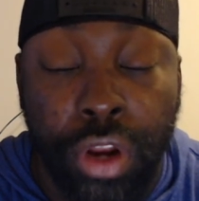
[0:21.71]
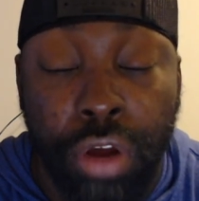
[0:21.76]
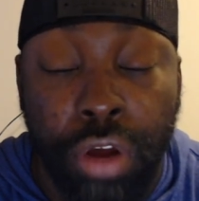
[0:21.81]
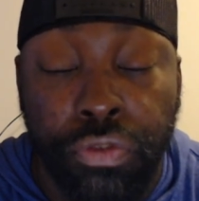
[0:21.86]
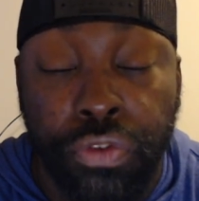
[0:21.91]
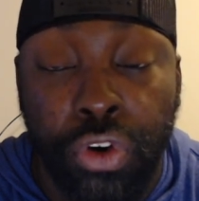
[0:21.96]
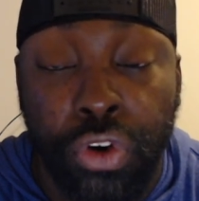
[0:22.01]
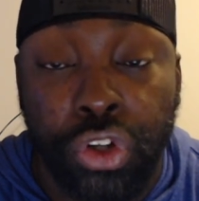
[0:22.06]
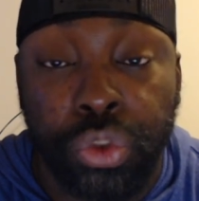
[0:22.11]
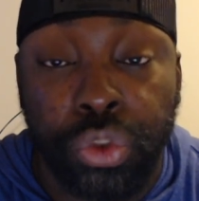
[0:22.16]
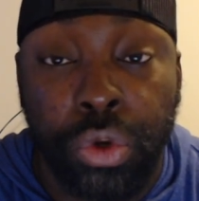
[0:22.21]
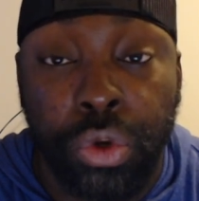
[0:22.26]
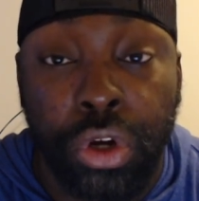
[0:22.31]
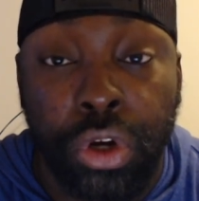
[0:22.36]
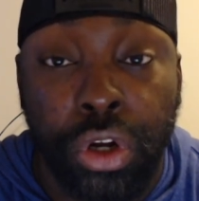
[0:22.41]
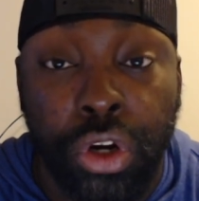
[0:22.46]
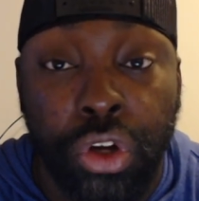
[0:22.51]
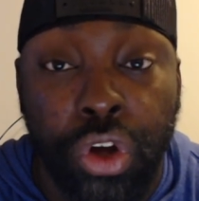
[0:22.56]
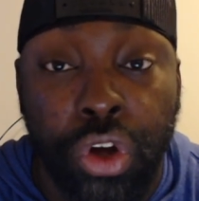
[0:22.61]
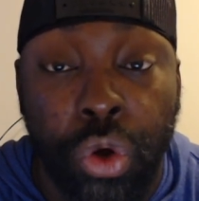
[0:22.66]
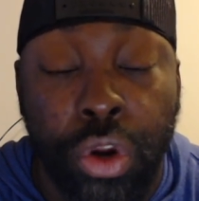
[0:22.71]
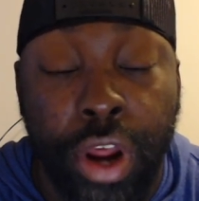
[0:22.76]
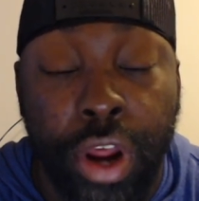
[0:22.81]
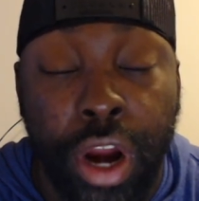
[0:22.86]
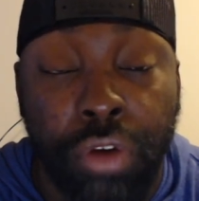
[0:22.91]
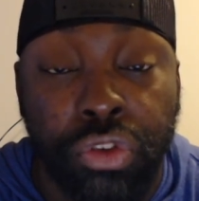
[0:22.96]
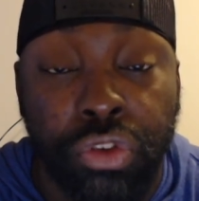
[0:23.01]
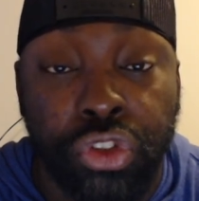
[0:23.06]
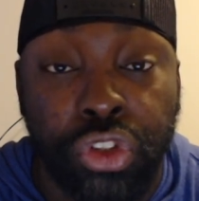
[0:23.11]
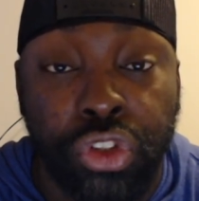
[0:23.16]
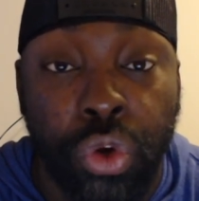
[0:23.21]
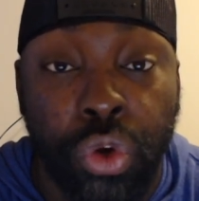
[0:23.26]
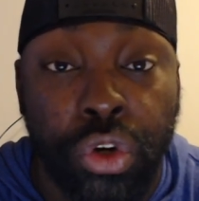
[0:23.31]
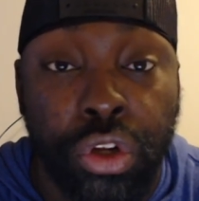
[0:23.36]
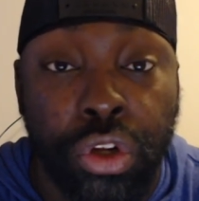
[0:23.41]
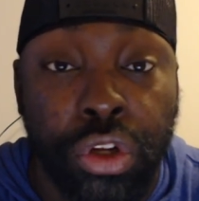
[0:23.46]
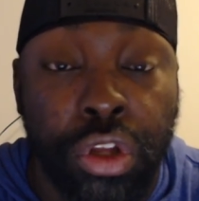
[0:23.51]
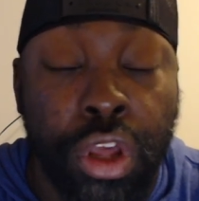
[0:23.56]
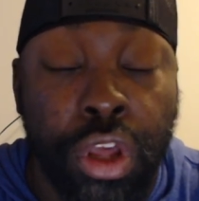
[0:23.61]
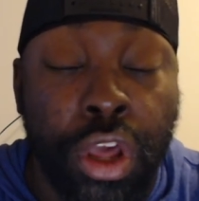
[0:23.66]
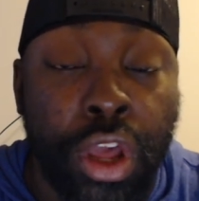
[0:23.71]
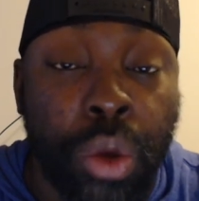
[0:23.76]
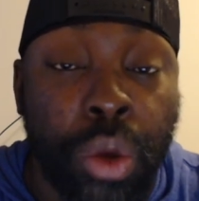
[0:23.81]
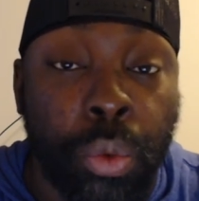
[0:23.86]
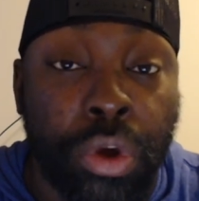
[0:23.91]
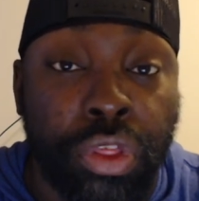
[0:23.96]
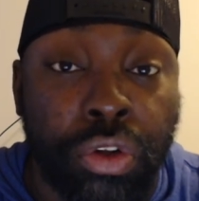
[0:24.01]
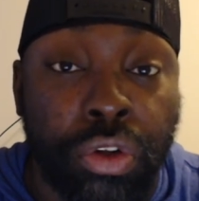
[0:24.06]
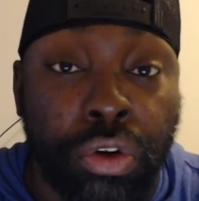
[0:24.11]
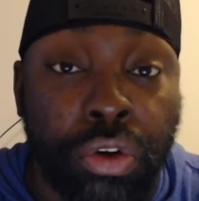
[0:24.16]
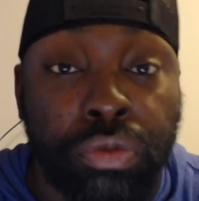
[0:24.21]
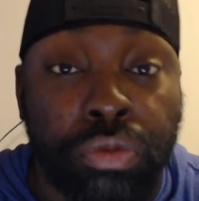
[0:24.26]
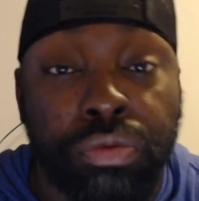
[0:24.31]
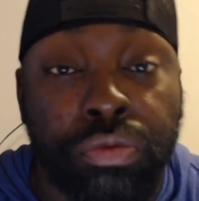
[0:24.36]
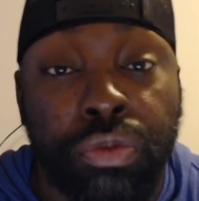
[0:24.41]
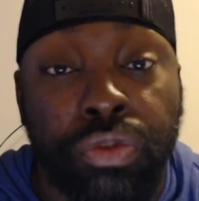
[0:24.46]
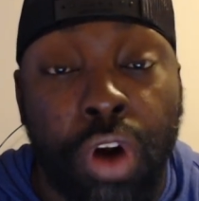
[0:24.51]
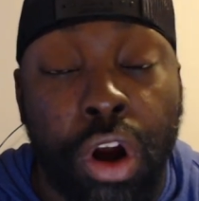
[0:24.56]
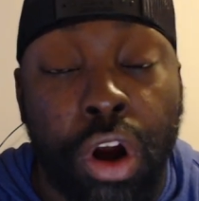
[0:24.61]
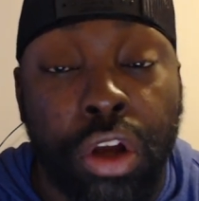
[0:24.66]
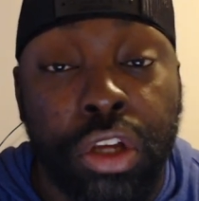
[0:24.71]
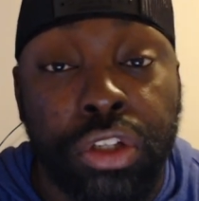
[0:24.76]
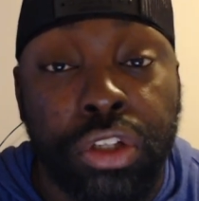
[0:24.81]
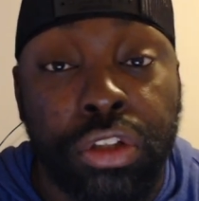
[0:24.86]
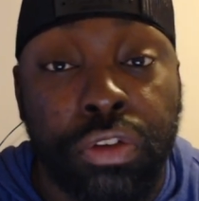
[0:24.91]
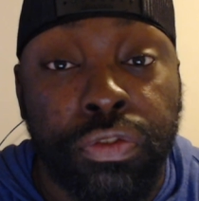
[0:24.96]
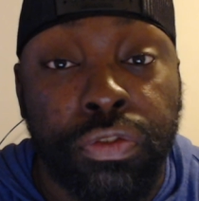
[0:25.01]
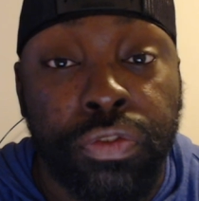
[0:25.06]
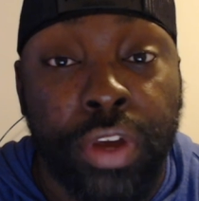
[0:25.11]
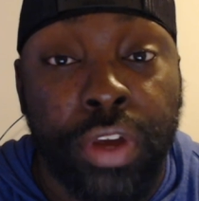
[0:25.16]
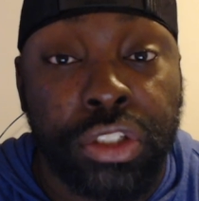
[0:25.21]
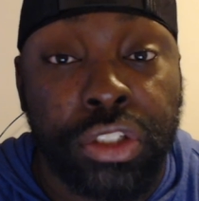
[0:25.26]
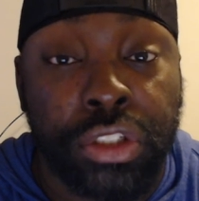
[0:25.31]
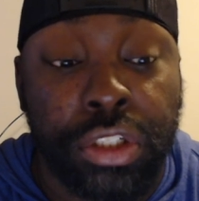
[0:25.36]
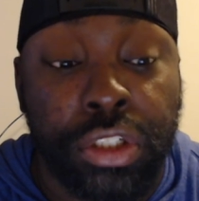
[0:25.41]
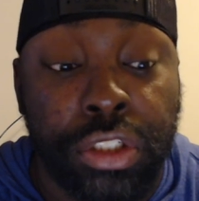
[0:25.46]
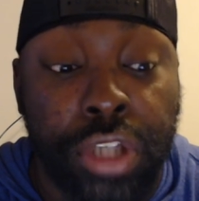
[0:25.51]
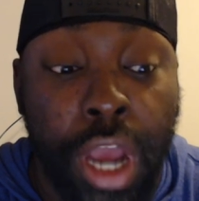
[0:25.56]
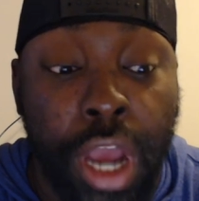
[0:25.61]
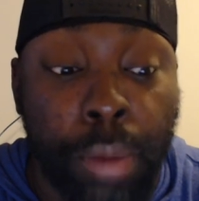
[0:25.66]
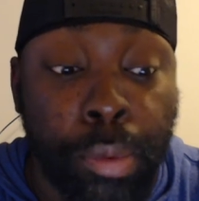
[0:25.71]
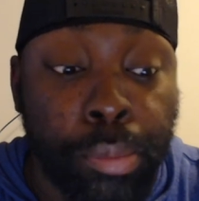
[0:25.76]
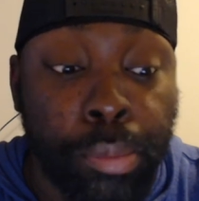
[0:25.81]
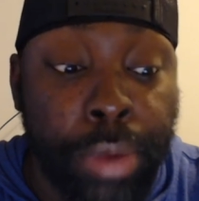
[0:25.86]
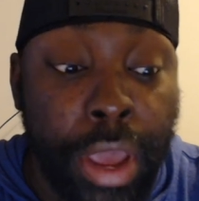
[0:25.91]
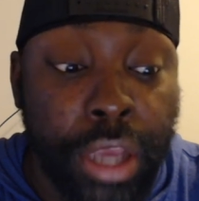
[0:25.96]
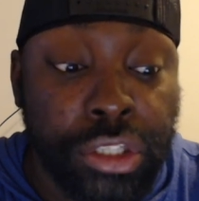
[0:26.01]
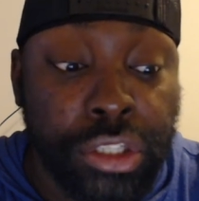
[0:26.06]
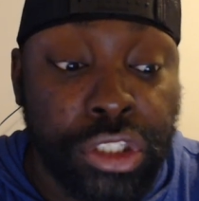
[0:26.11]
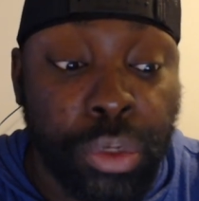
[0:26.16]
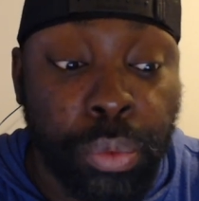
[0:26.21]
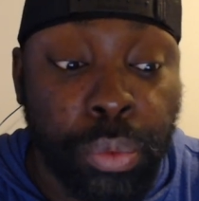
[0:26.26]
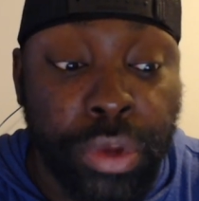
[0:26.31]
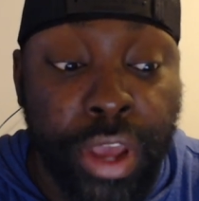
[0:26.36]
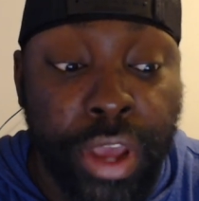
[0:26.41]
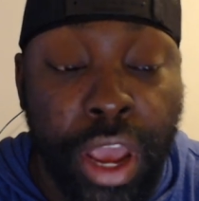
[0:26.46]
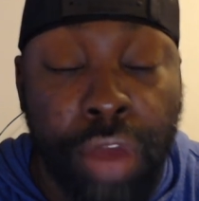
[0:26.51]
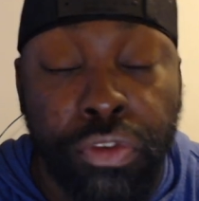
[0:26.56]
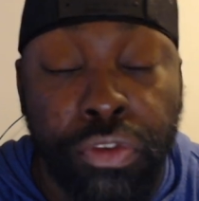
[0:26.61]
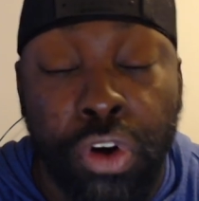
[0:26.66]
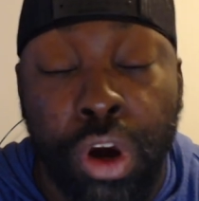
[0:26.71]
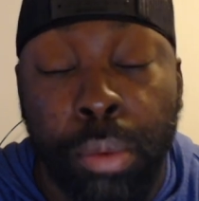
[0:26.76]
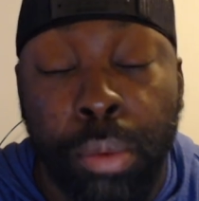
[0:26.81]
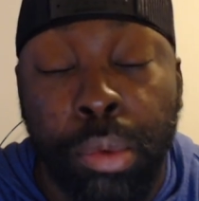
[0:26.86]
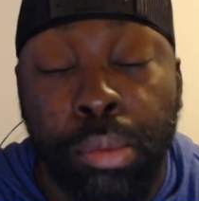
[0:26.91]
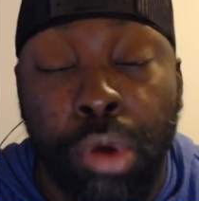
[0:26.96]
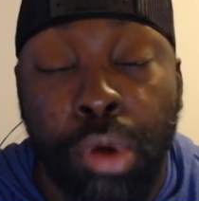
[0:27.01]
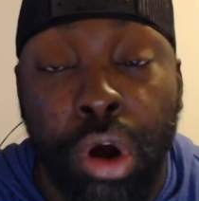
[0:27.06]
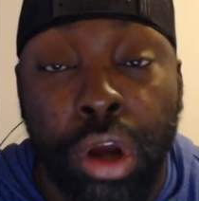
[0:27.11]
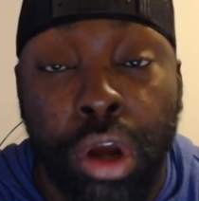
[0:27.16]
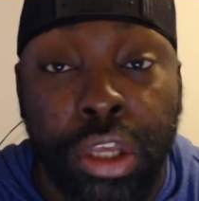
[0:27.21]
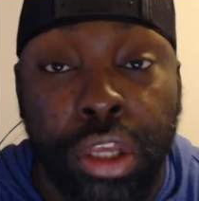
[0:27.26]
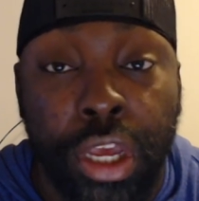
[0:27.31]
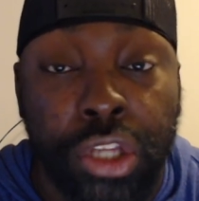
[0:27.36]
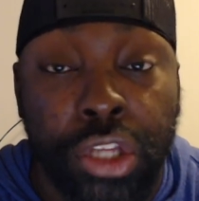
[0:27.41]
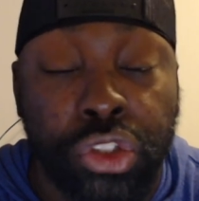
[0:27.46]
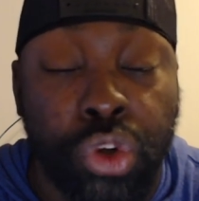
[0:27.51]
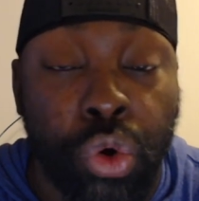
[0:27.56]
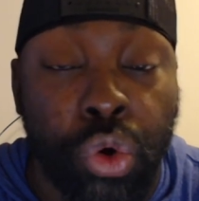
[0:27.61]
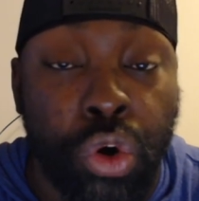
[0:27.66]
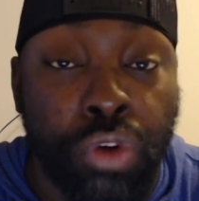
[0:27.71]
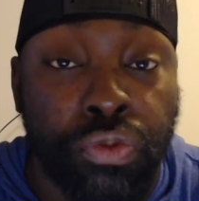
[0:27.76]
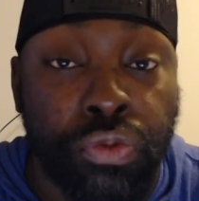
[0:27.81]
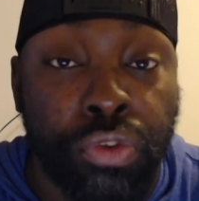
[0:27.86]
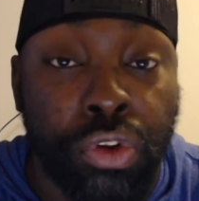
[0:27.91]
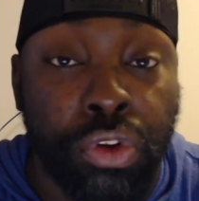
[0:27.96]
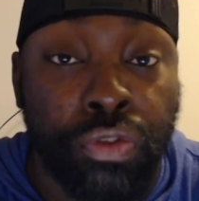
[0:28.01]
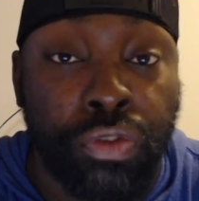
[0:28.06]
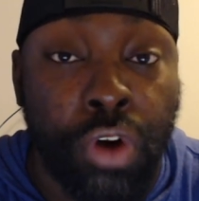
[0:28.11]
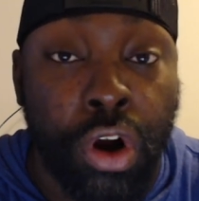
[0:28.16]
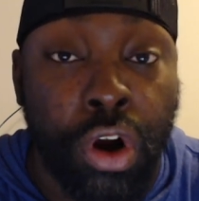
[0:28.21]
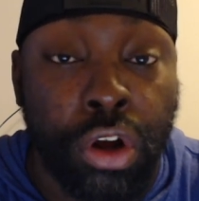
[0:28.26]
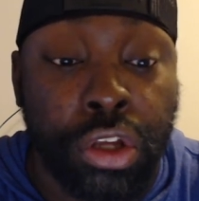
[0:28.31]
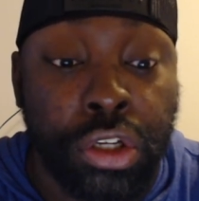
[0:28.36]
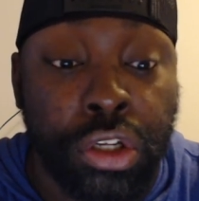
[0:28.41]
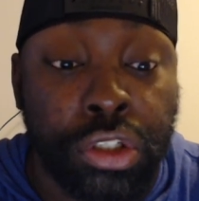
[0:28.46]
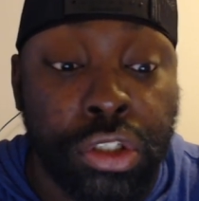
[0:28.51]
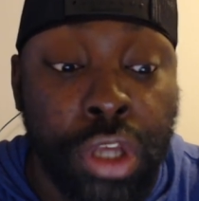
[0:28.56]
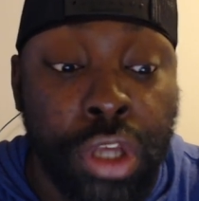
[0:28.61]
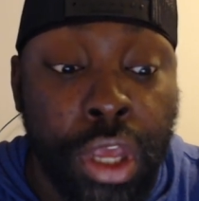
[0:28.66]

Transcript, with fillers: Now, first, we're going to go to Arizona, where the Rockies are facing the Diamondbacks, and we have Herman Marquez going for the Rockies